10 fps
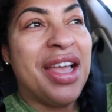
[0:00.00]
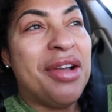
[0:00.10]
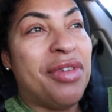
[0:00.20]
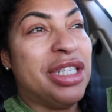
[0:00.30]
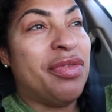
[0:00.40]

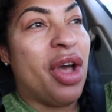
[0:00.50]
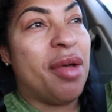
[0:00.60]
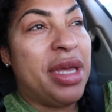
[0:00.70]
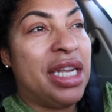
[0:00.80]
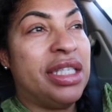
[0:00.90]
First of all,
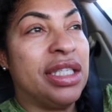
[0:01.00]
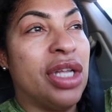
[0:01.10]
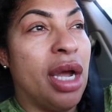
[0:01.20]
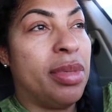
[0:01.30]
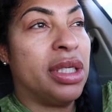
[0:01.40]
I'm headed to
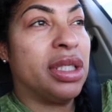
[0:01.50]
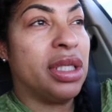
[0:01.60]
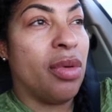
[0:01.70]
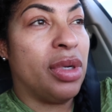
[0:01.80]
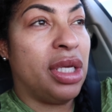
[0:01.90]
Starbucks because
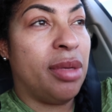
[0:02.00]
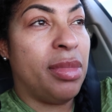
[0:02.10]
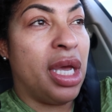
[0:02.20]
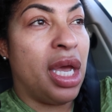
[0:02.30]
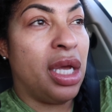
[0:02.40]
I want to give
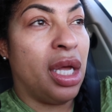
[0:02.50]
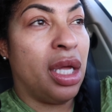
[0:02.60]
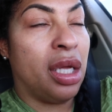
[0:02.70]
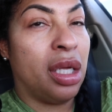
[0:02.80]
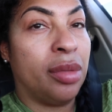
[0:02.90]
me
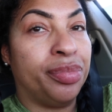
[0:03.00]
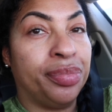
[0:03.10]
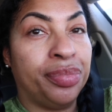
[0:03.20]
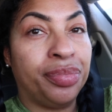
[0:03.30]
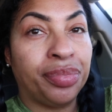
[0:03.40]
a
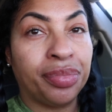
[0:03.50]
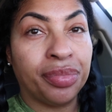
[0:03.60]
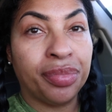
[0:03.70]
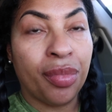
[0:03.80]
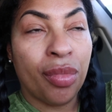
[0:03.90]

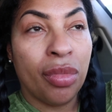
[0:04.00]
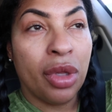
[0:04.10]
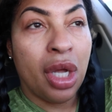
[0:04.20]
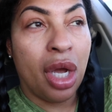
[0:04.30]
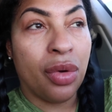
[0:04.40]

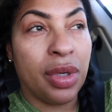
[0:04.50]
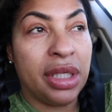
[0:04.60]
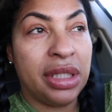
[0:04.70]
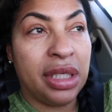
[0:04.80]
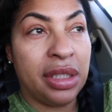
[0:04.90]

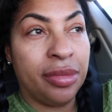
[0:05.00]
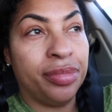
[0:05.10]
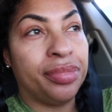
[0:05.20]
green tea.